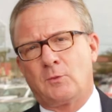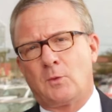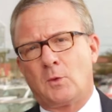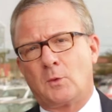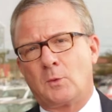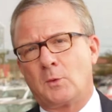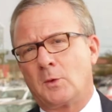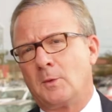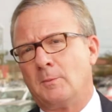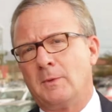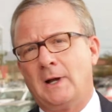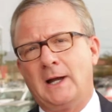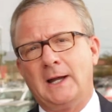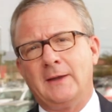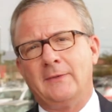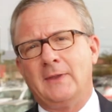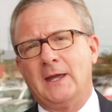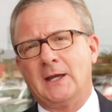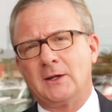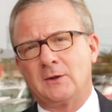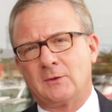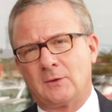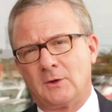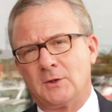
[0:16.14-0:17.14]
for when we're buying
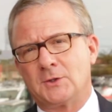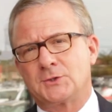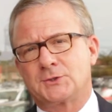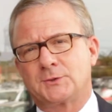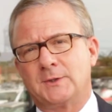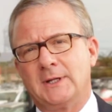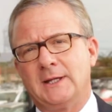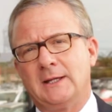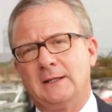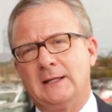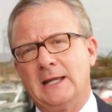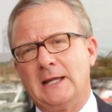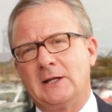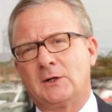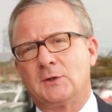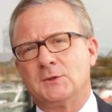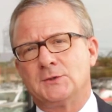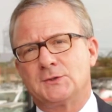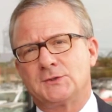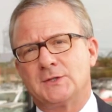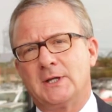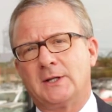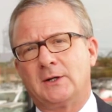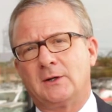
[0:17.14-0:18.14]
that grocery
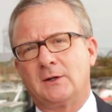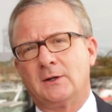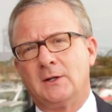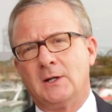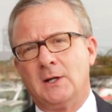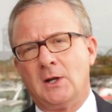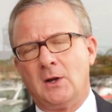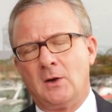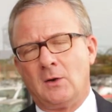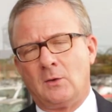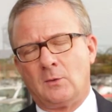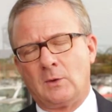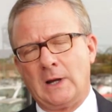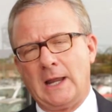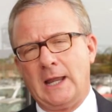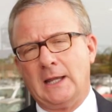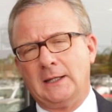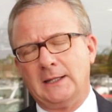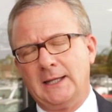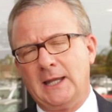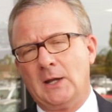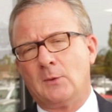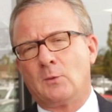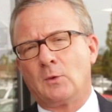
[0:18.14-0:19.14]
anchored center.
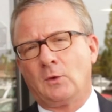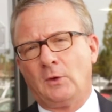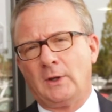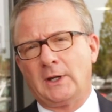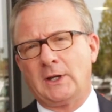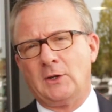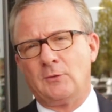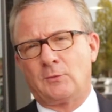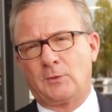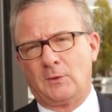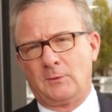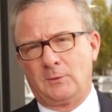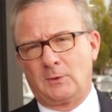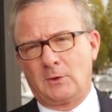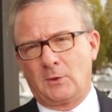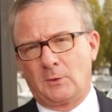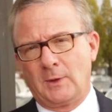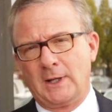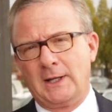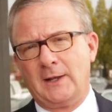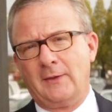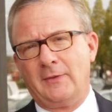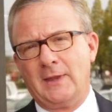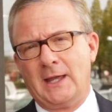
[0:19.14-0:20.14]
And again, we're looking for
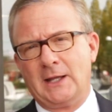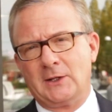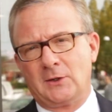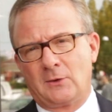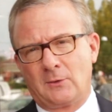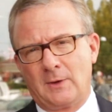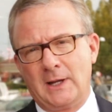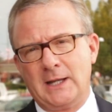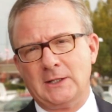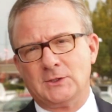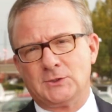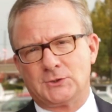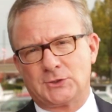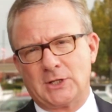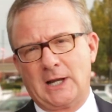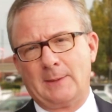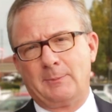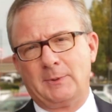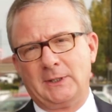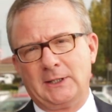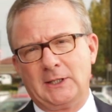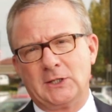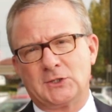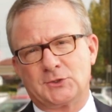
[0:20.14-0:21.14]
creating that great
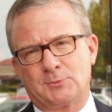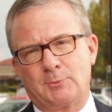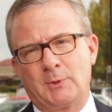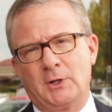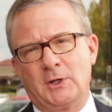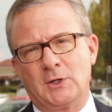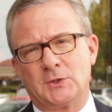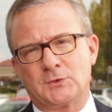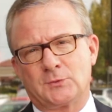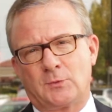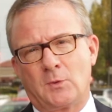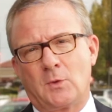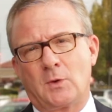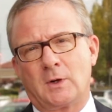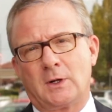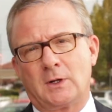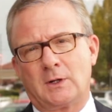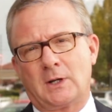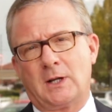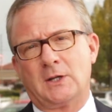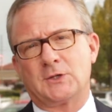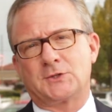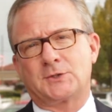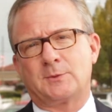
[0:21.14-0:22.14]
shopping experience for our
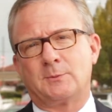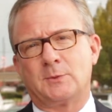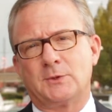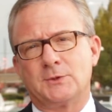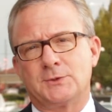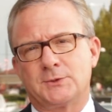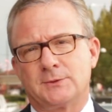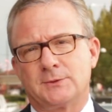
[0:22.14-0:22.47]
customers.